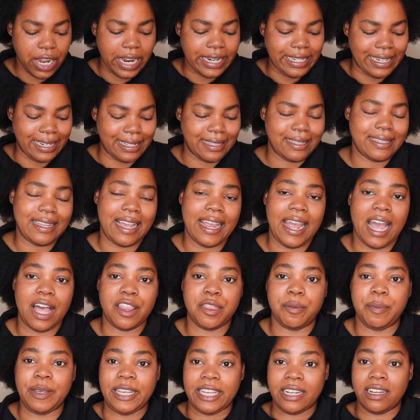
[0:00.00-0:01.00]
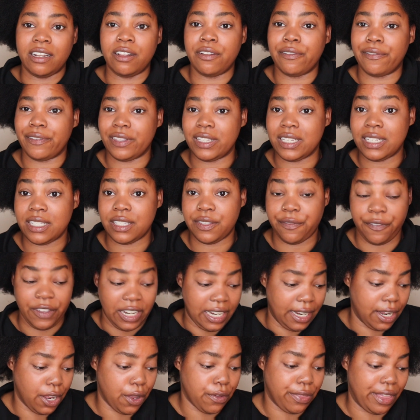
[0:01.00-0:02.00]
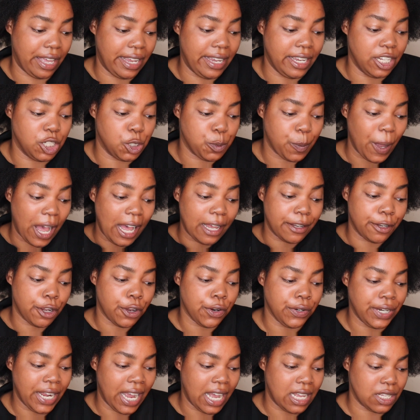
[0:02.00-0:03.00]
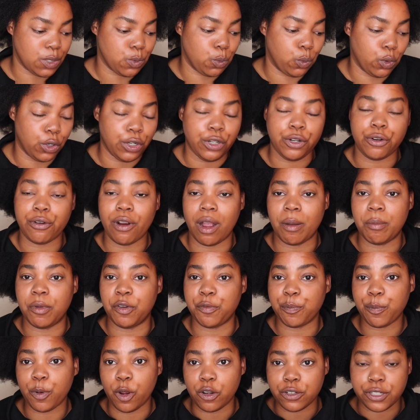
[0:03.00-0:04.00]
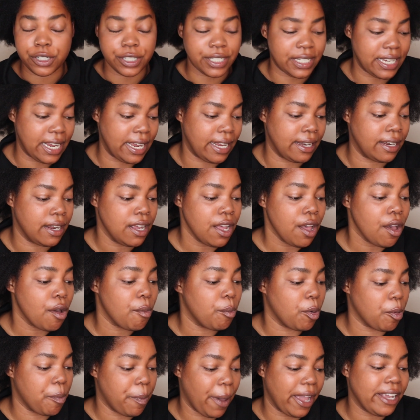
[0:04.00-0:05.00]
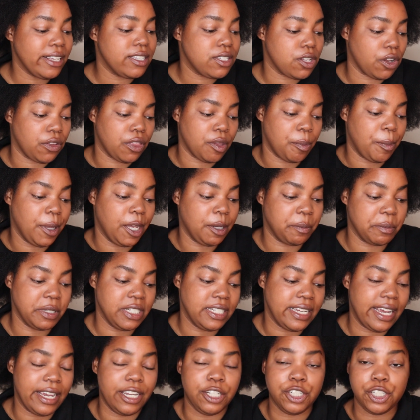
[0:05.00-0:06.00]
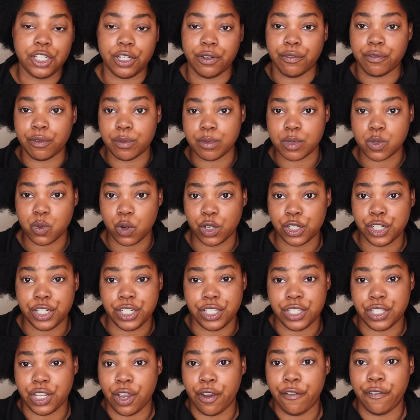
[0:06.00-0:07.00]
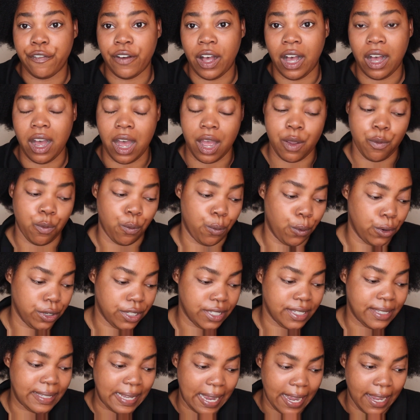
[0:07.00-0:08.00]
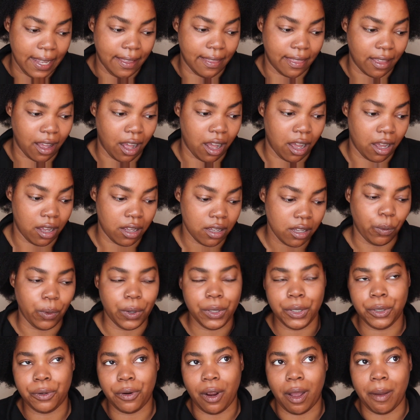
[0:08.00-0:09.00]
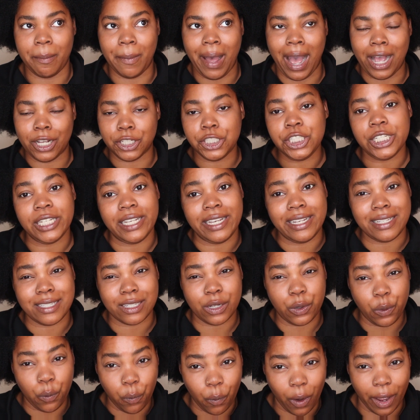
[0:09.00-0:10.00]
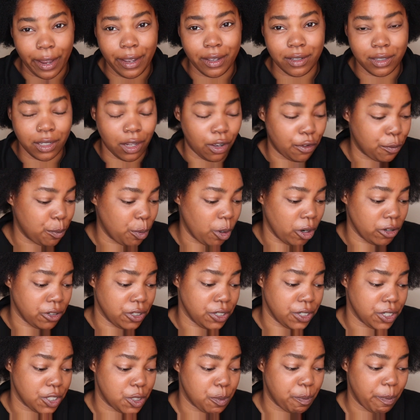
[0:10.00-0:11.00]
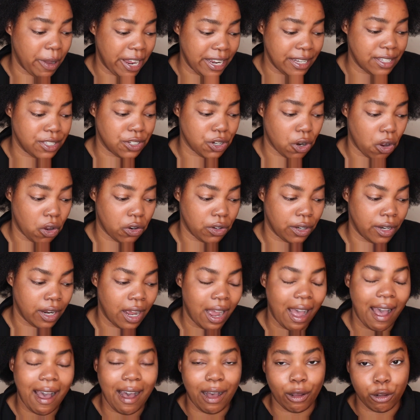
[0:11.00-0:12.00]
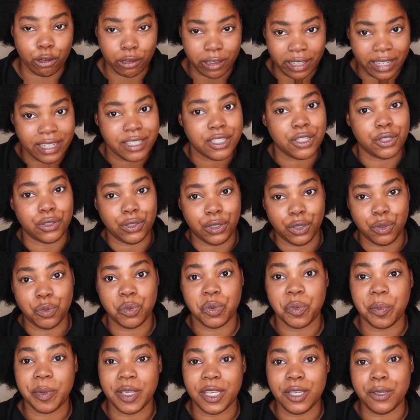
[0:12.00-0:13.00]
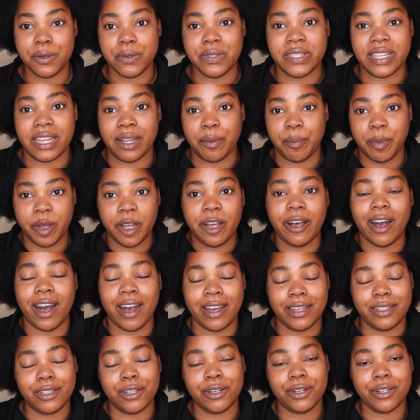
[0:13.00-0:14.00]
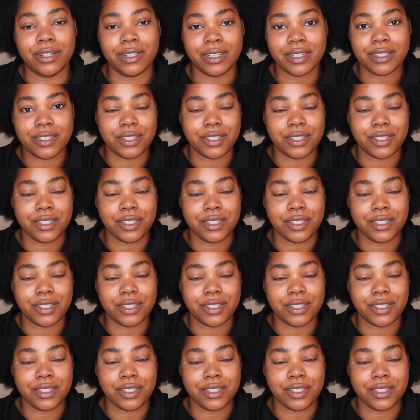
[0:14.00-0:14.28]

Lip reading: I did say at the beginning of this video that each pan only has 1 gram of product in, but based on the pigmentation from swatching so far, I would say that 1 gram actually is quite a lot of product based on how little you will be using per eye look.